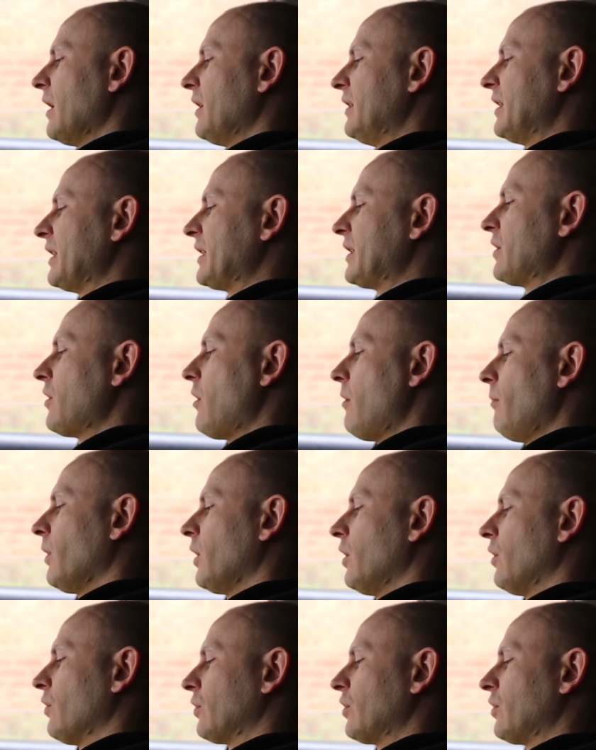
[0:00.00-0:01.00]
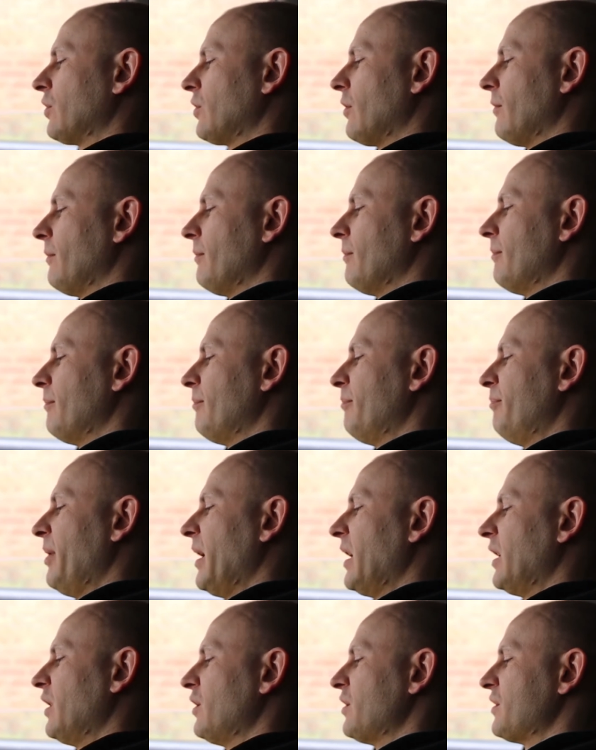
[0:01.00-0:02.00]
The Comlog
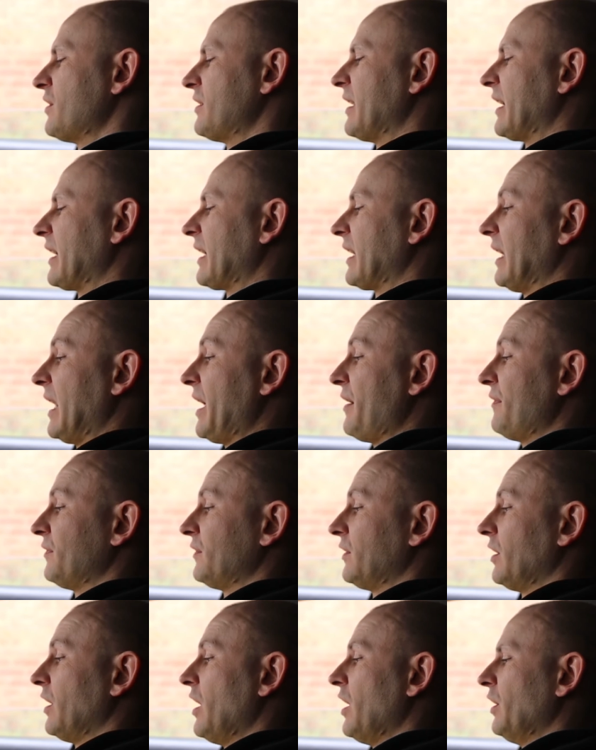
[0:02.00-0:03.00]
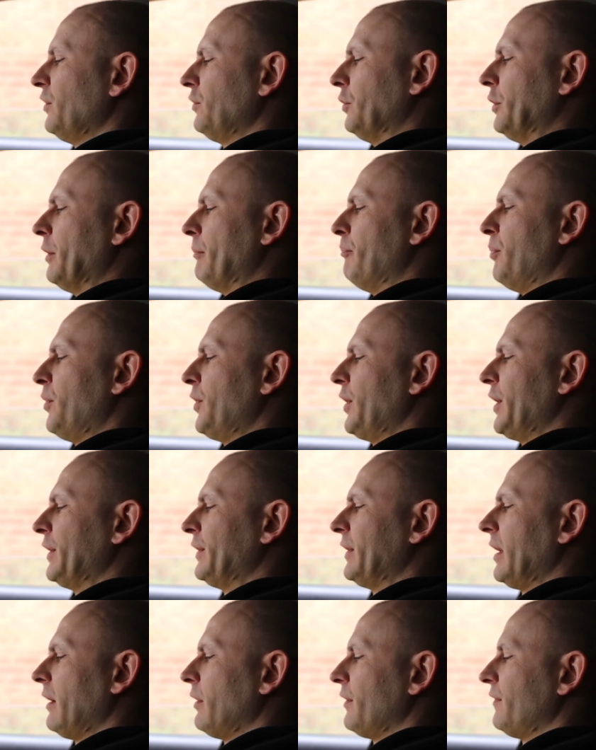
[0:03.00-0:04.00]
compares the cleft to the
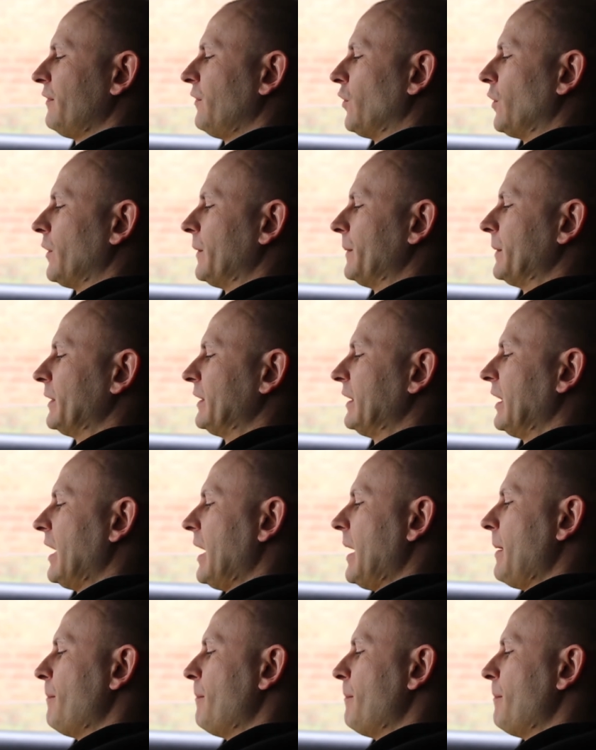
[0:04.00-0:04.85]
pre-terraformed